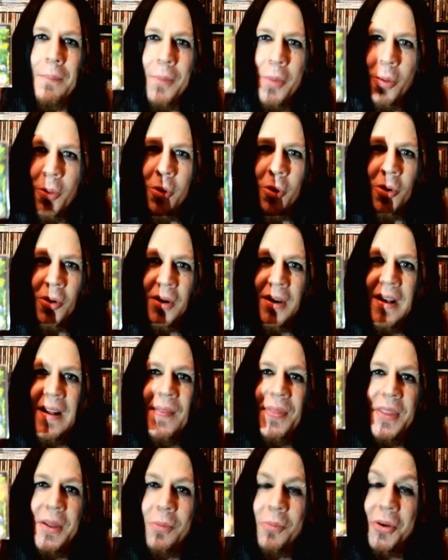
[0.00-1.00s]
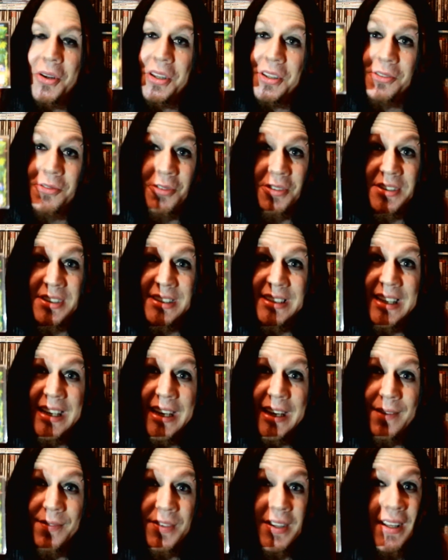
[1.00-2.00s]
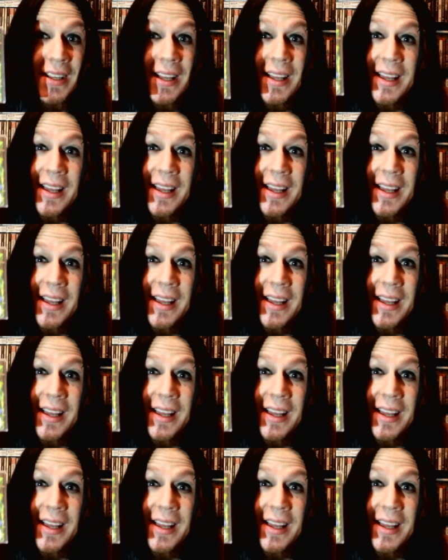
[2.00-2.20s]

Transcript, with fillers: more than what it's received.